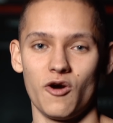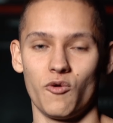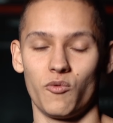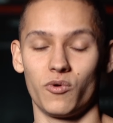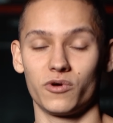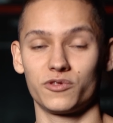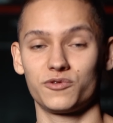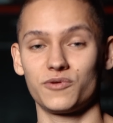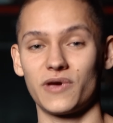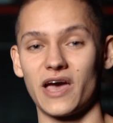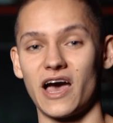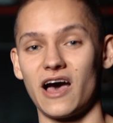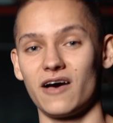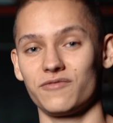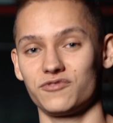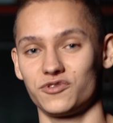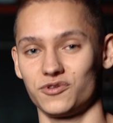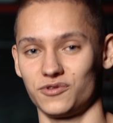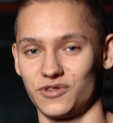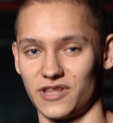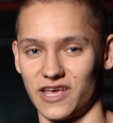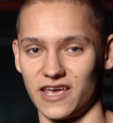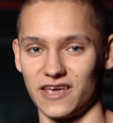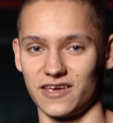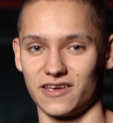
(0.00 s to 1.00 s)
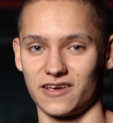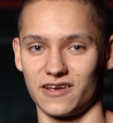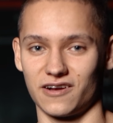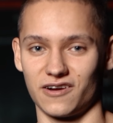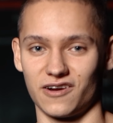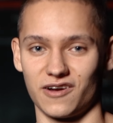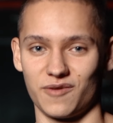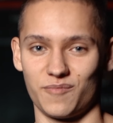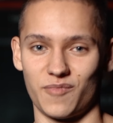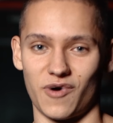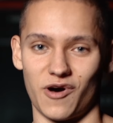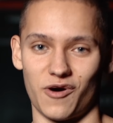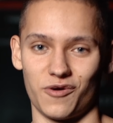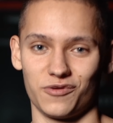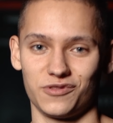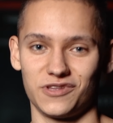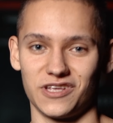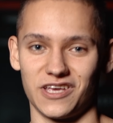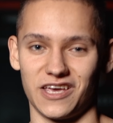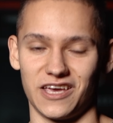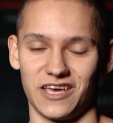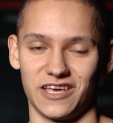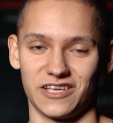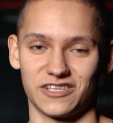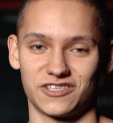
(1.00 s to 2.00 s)
What we have to take care
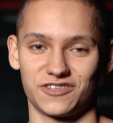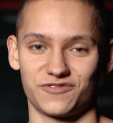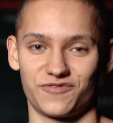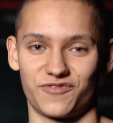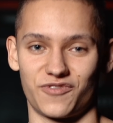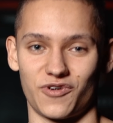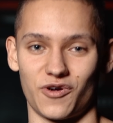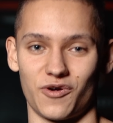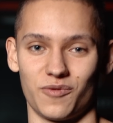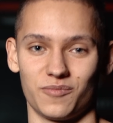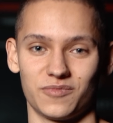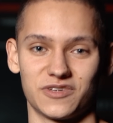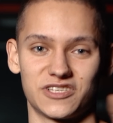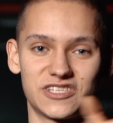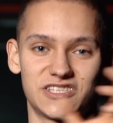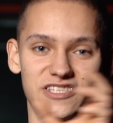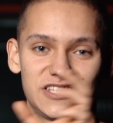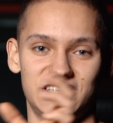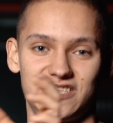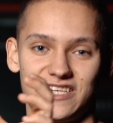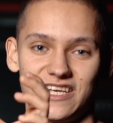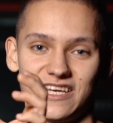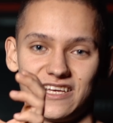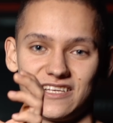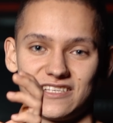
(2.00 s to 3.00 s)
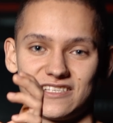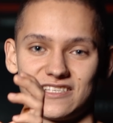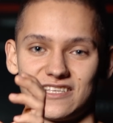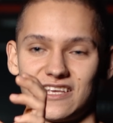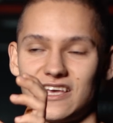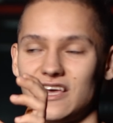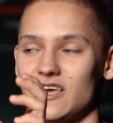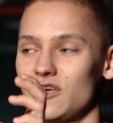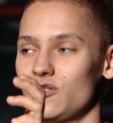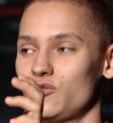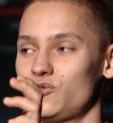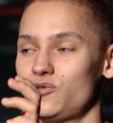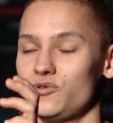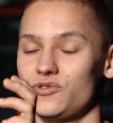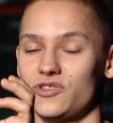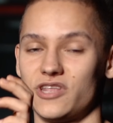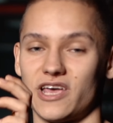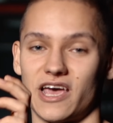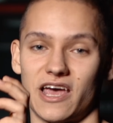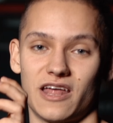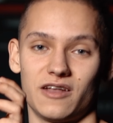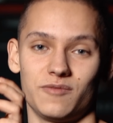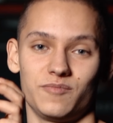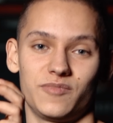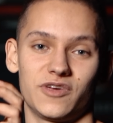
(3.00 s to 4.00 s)
about is from 6 to
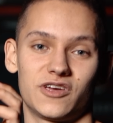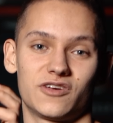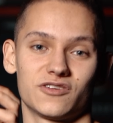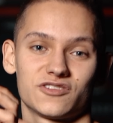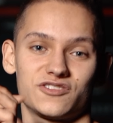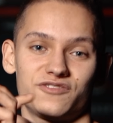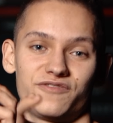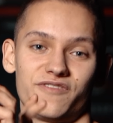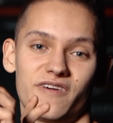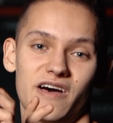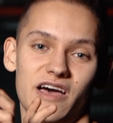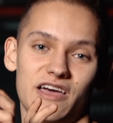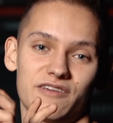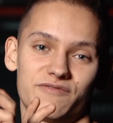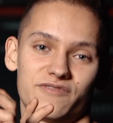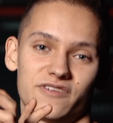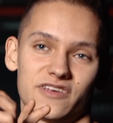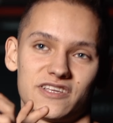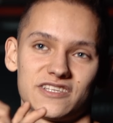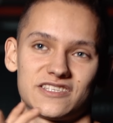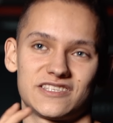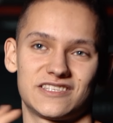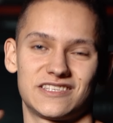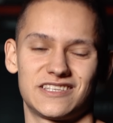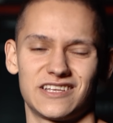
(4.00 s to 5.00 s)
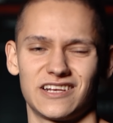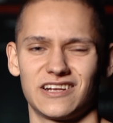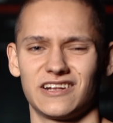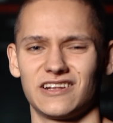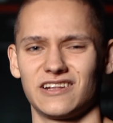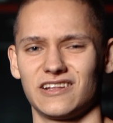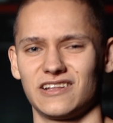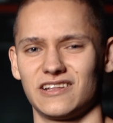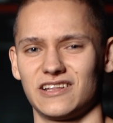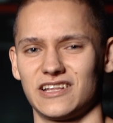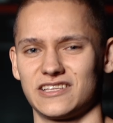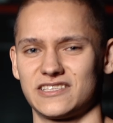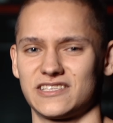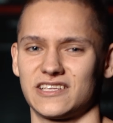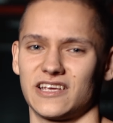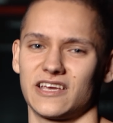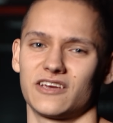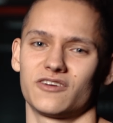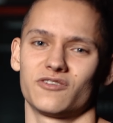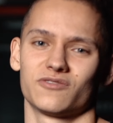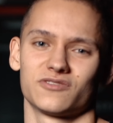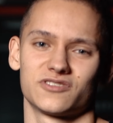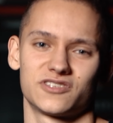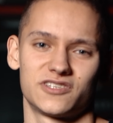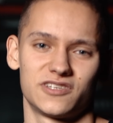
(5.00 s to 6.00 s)
10, because 5 is still, let's
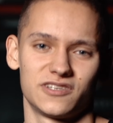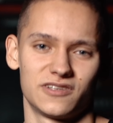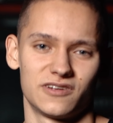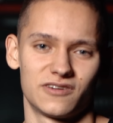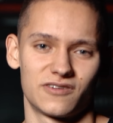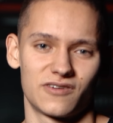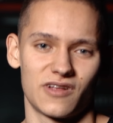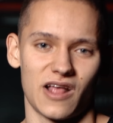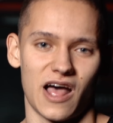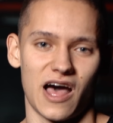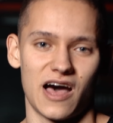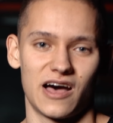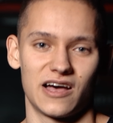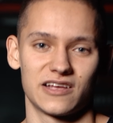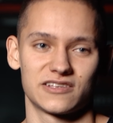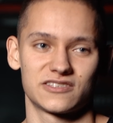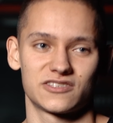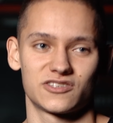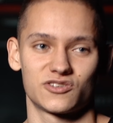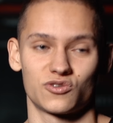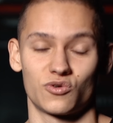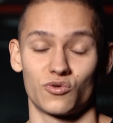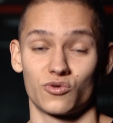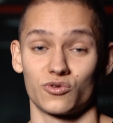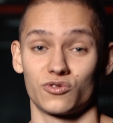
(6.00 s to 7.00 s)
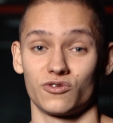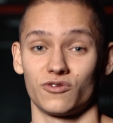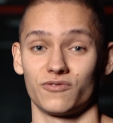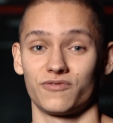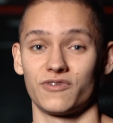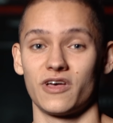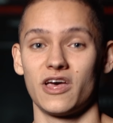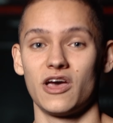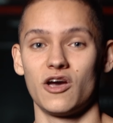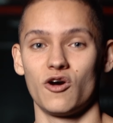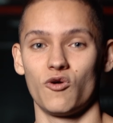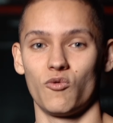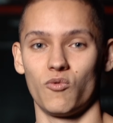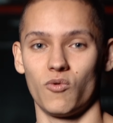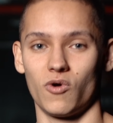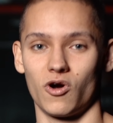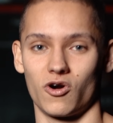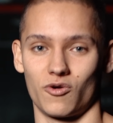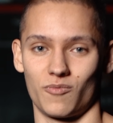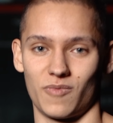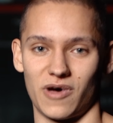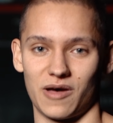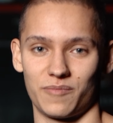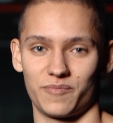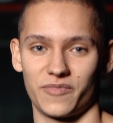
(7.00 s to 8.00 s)
say, considered as sort of
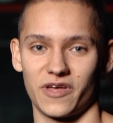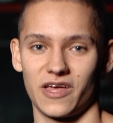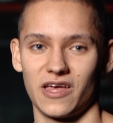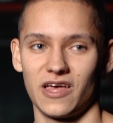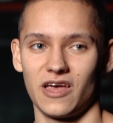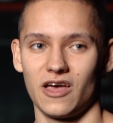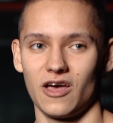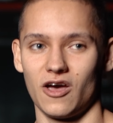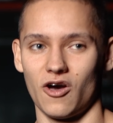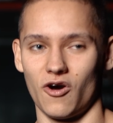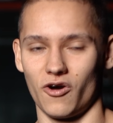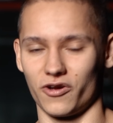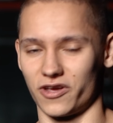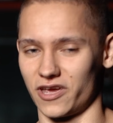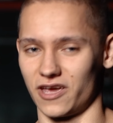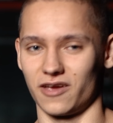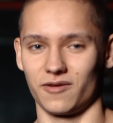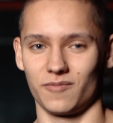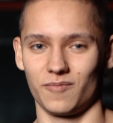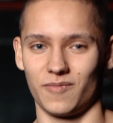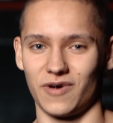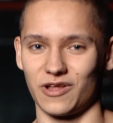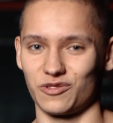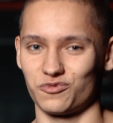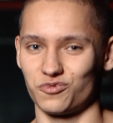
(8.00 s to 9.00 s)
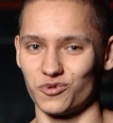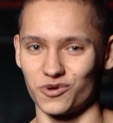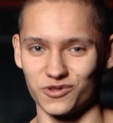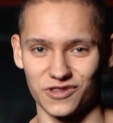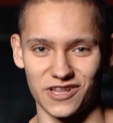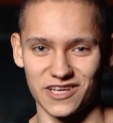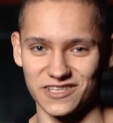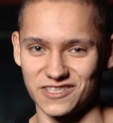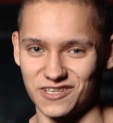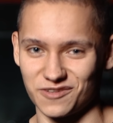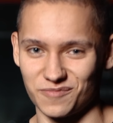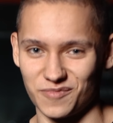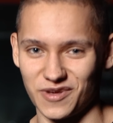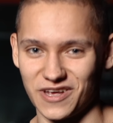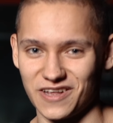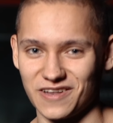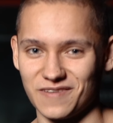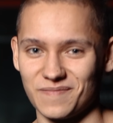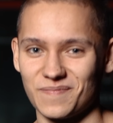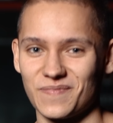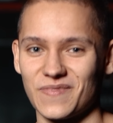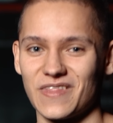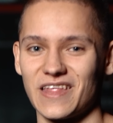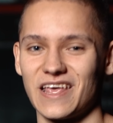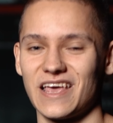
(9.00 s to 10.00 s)
warm-up. Okay, but what does it
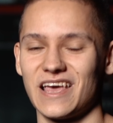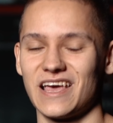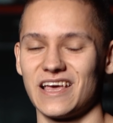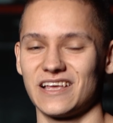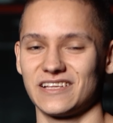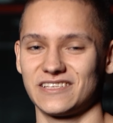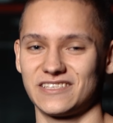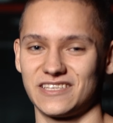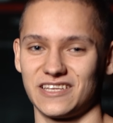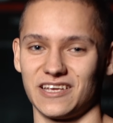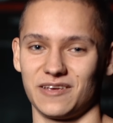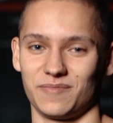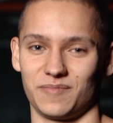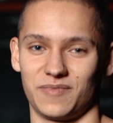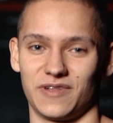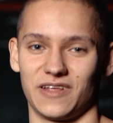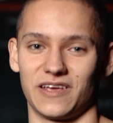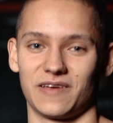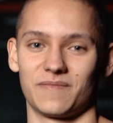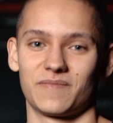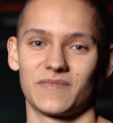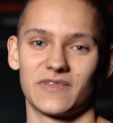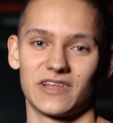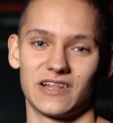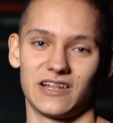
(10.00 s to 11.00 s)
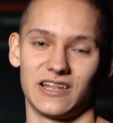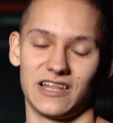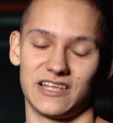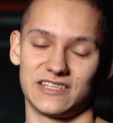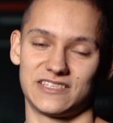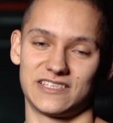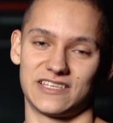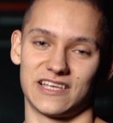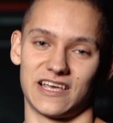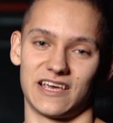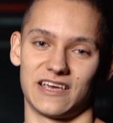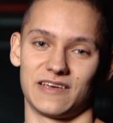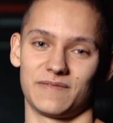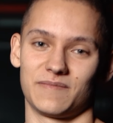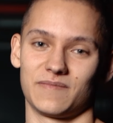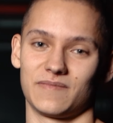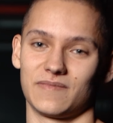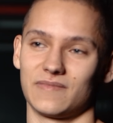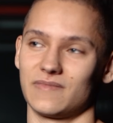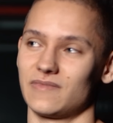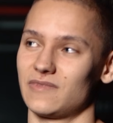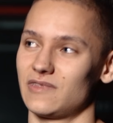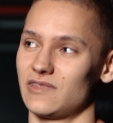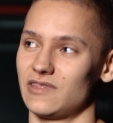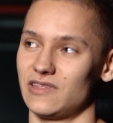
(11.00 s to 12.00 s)
mean? Simply, let's
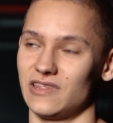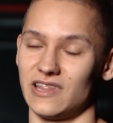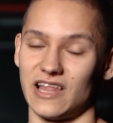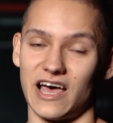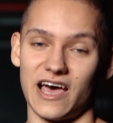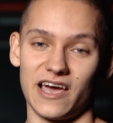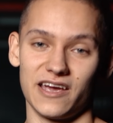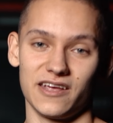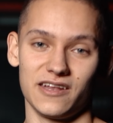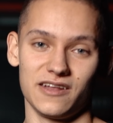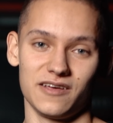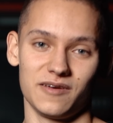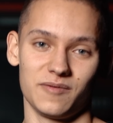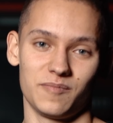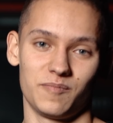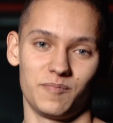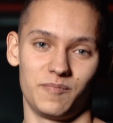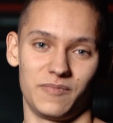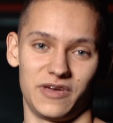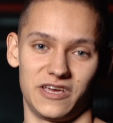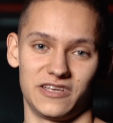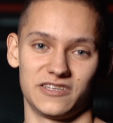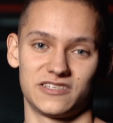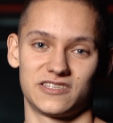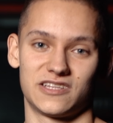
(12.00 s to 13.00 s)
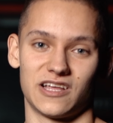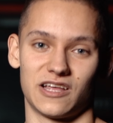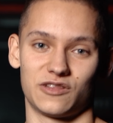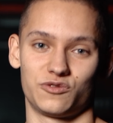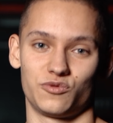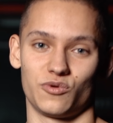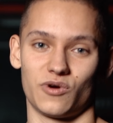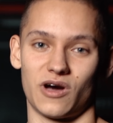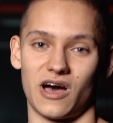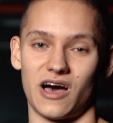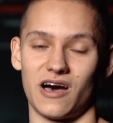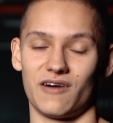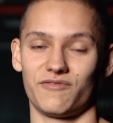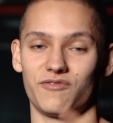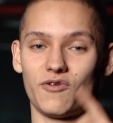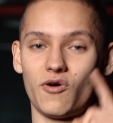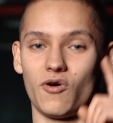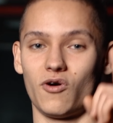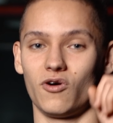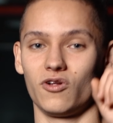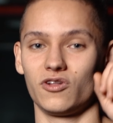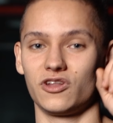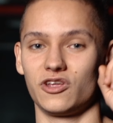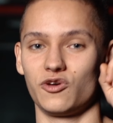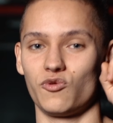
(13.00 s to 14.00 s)
say 9 means that you
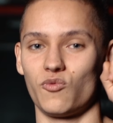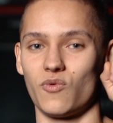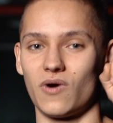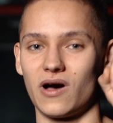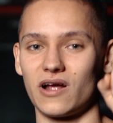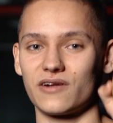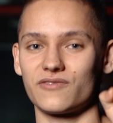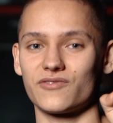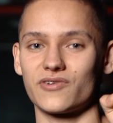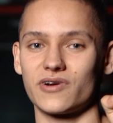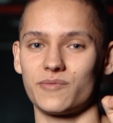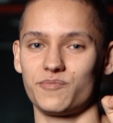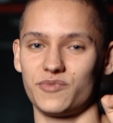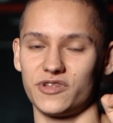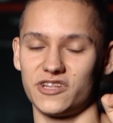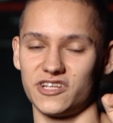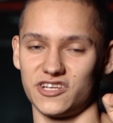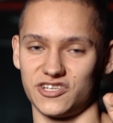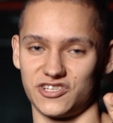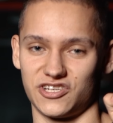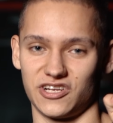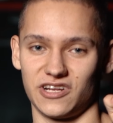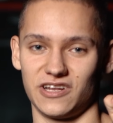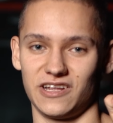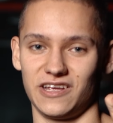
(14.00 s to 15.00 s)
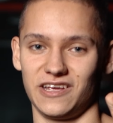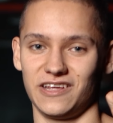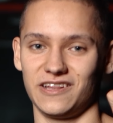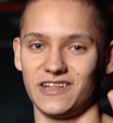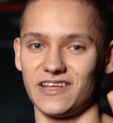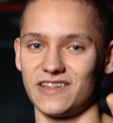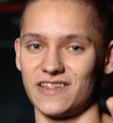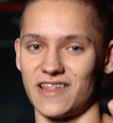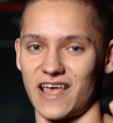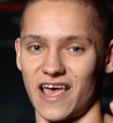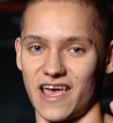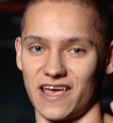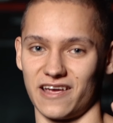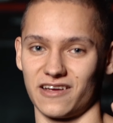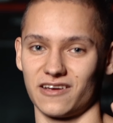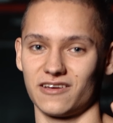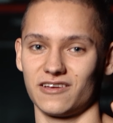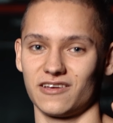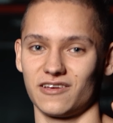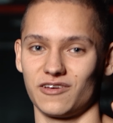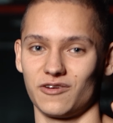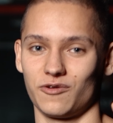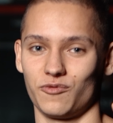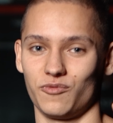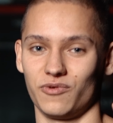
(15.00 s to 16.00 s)
have only 1 repetition in the
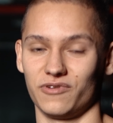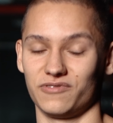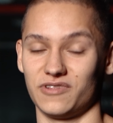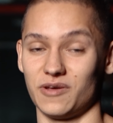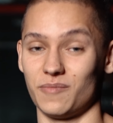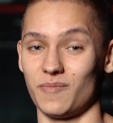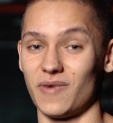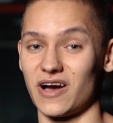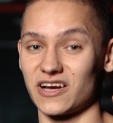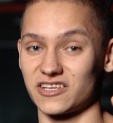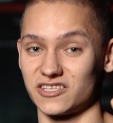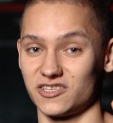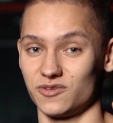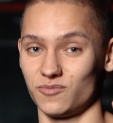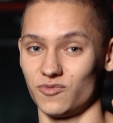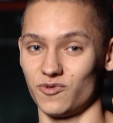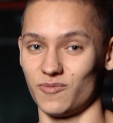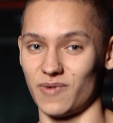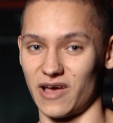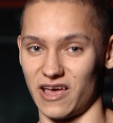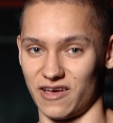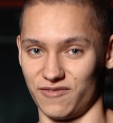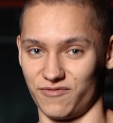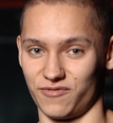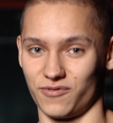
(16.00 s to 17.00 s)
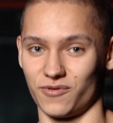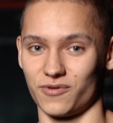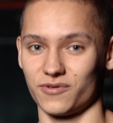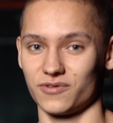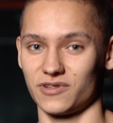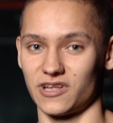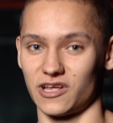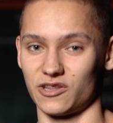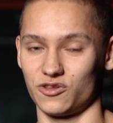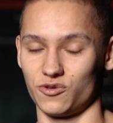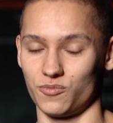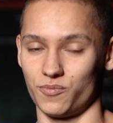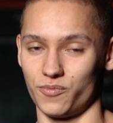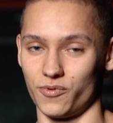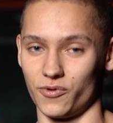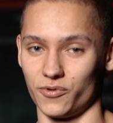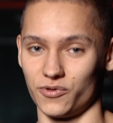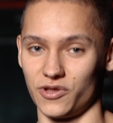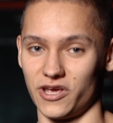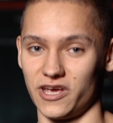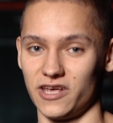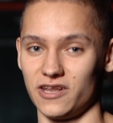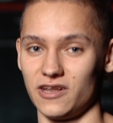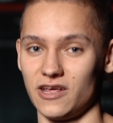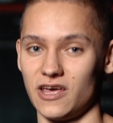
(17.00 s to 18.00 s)
tank with the maximum effort that you
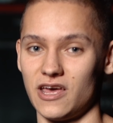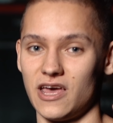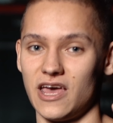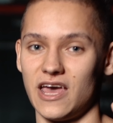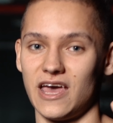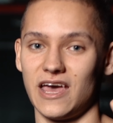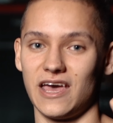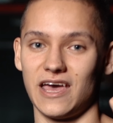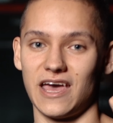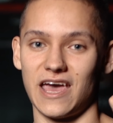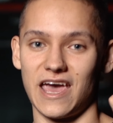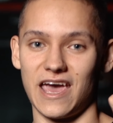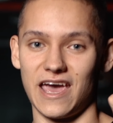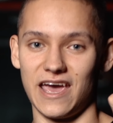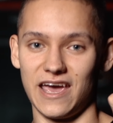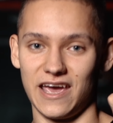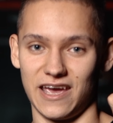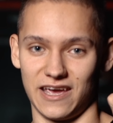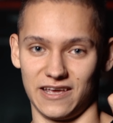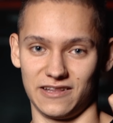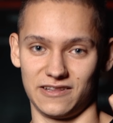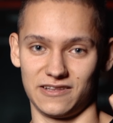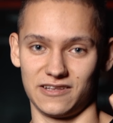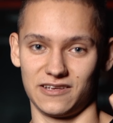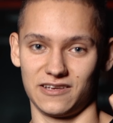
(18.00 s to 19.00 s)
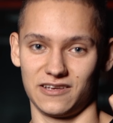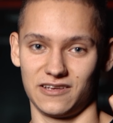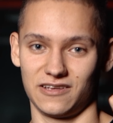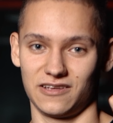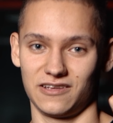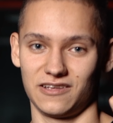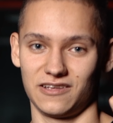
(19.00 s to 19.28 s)
put in. 8